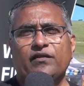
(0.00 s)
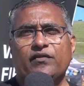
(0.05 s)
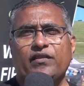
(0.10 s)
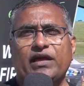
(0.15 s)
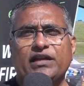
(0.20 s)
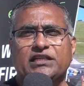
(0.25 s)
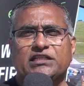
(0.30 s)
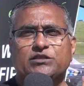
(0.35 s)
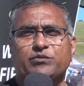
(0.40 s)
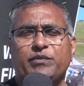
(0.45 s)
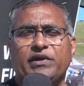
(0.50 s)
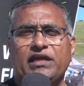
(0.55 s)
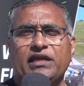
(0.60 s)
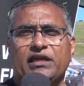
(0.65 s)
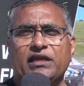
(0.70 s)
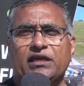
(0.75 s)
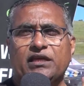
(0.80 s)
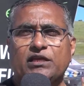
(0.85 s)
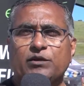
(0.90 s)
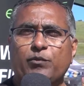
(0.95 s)
that is
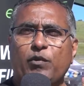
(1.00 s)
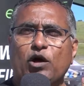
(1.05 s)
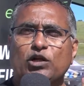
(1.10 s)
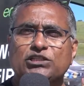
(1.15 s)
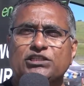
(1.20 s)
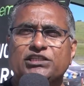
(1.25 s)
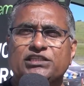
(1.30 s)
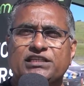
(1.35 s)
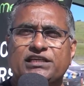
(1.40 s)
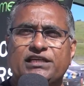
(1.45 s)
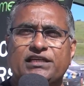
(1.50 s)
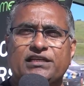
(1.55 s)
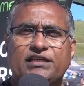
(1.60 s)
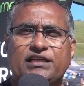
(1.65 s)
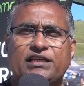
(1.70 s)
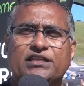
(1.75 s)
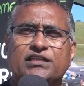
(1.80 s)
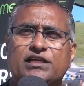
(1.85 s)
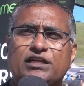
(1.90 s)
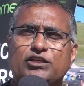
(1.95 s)
being deposited,
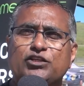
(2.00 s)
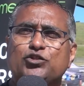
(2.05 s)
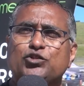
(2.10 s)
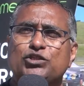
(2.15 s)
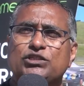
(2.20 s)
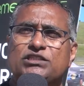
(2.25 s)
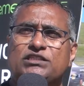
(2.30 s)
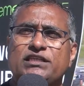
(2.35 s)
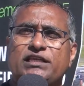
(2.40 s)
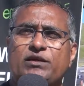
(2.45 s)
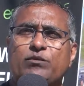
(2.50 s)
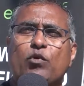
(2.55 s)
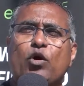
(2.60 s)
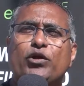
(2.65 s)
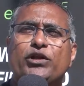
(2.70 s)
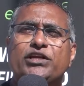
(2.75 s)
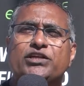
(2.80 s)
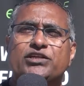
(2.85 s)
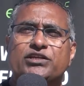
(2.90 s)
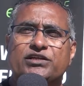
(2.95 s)
it continuously
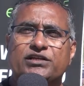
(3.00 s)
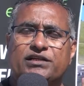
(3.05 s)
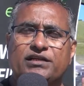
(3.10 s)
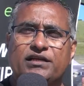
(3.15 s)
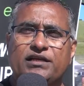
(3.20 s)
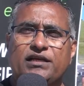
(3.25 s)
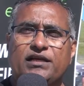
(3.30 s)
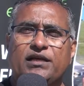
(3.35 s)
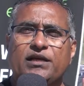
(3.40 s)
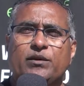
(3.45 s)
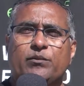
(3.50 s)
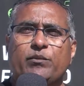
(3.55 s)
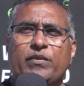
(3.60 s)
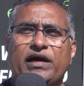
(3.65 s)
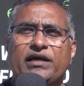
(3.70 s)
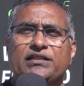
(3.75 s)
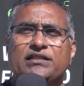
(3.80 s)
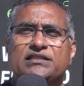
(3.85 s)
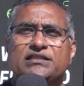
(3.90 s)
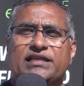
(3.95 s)
monitored
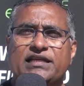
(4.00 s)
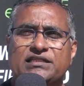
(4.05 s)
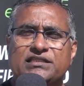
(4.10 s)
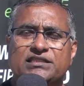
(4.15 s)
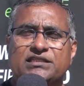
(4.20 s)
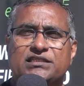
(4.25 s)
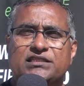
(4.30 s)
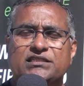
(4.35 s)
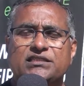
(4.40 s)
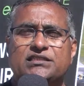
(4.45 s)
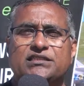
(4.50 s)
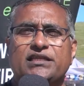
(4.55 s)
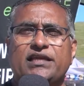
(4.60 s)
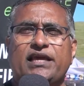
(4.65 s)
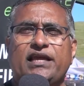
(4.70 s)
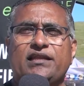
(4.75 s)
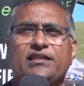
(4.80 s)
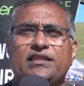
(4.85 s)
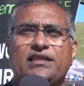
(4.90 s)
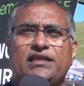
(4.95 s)
by the sensors
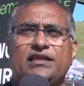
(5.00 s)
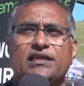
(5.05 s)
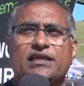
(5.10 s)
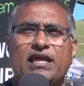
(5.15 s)
and the